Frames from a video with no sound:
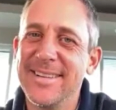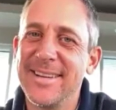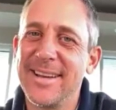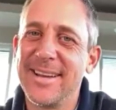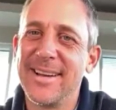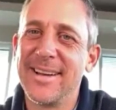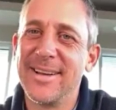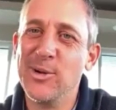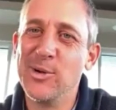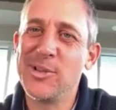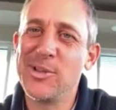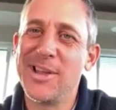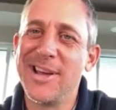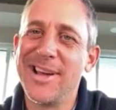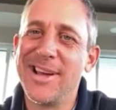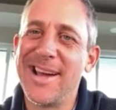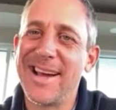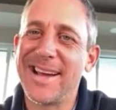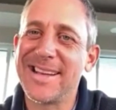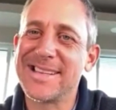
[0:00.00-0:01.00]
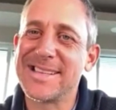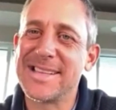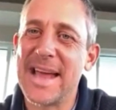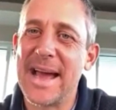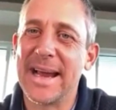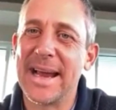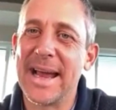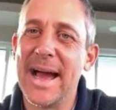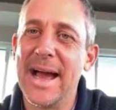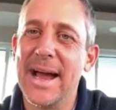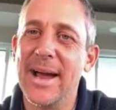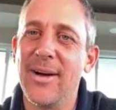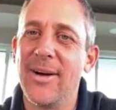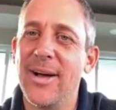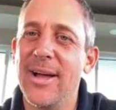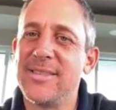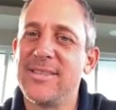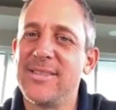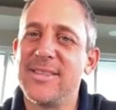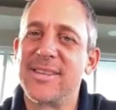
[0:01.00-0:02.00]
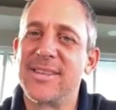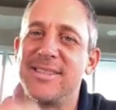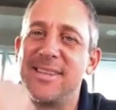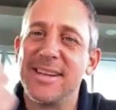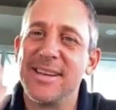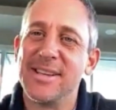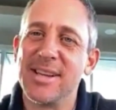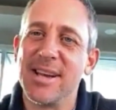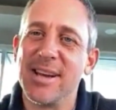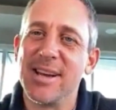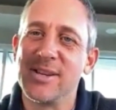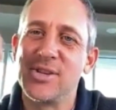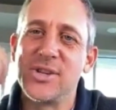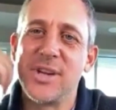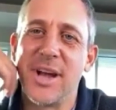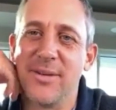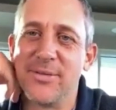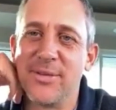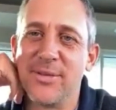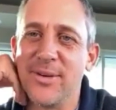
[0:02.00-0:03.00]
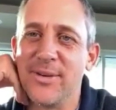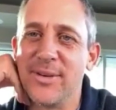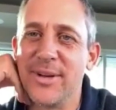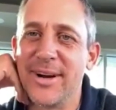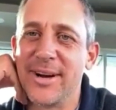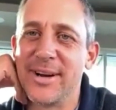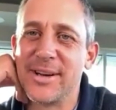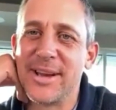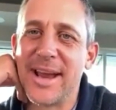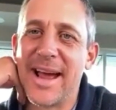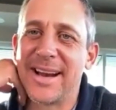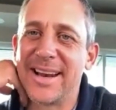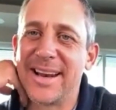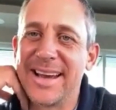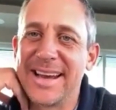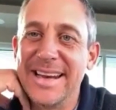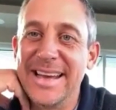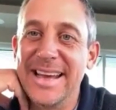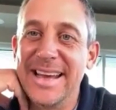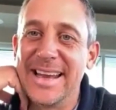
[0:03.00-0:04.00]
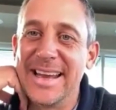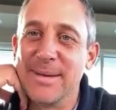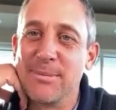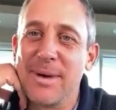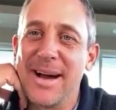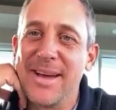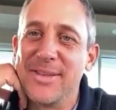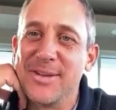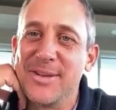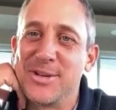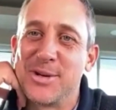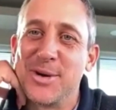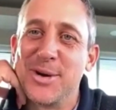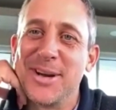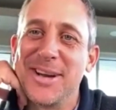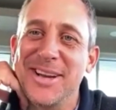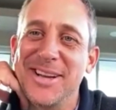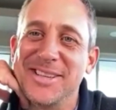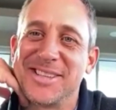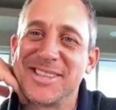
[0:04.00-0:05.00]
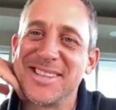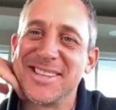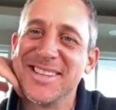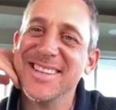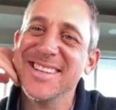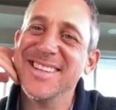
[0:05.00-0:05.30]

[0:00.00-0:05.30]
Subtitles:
Yeah. And who the heck is that guy? Oh, that's just DJ's chef over there. Act like an idiot behind the trees.